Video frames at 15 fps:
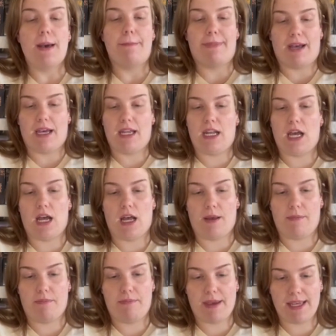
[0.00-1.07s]
But
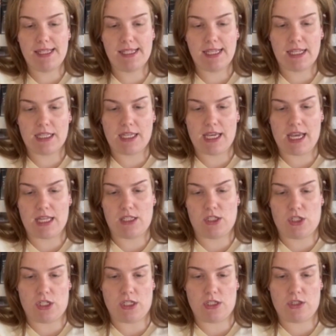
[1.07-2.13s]
basically it's
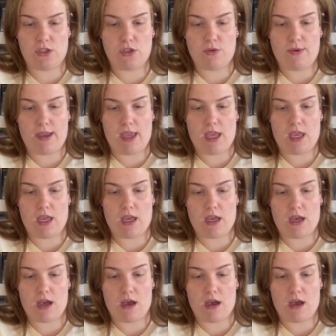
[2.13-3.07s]
just doing